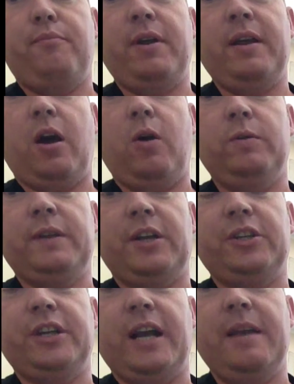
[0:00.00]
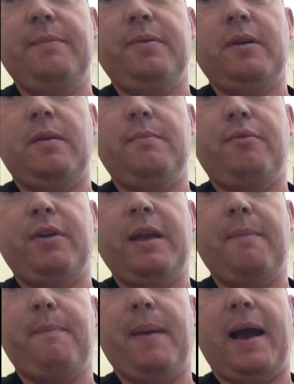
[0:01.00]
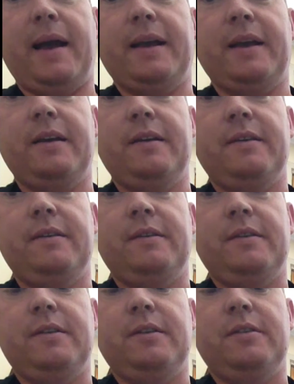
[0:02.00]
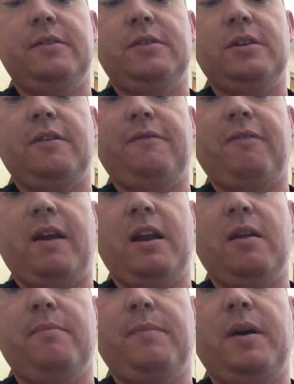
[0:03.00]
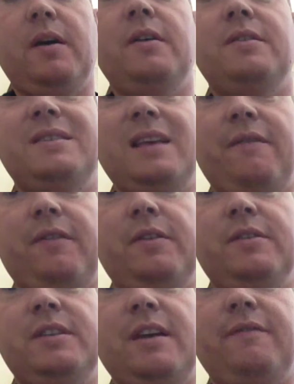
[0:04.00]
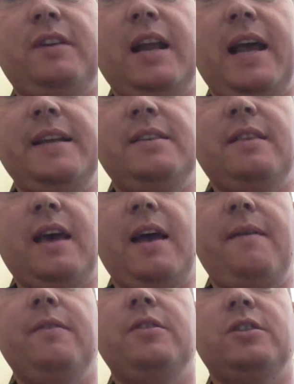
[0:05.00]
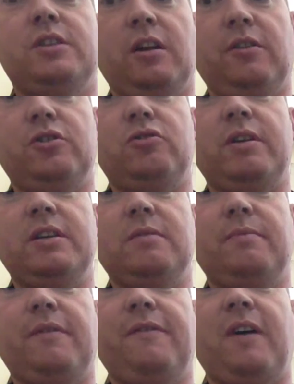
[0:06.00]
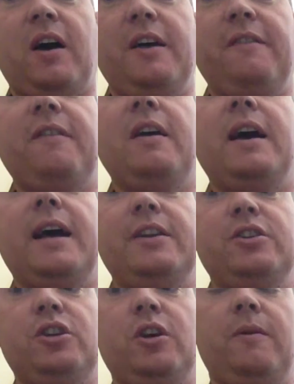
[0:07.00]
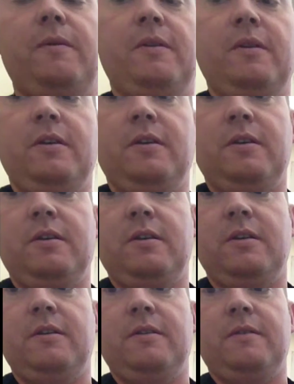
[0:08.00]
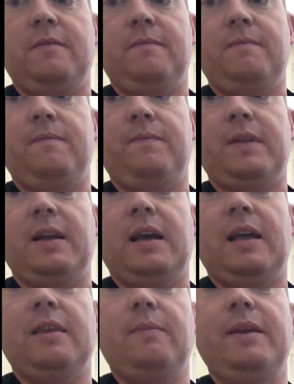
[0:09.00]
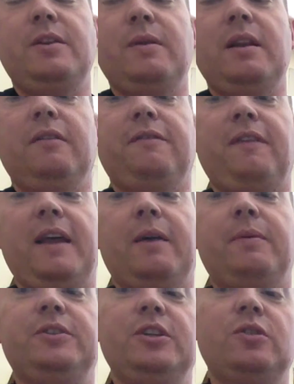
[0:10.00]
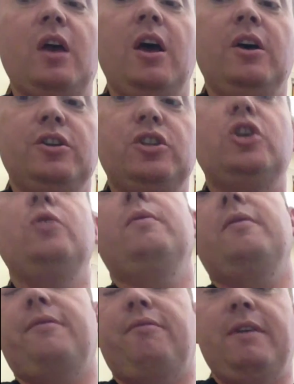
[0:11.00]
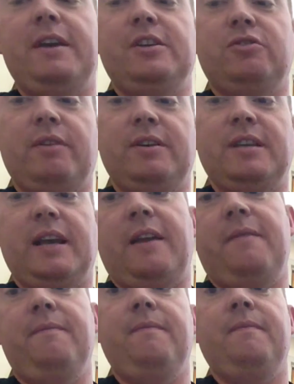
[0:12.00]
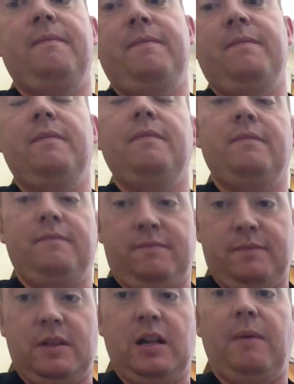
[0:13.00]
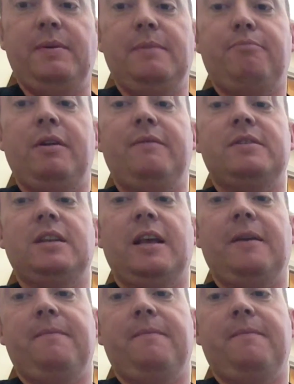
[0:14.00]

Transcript: hold that shape and bring it back to fret number 7 and 8 there, still on strings number 5 and 2. And then we do a little flick, which is 2 and 3 strings again, like we did previously.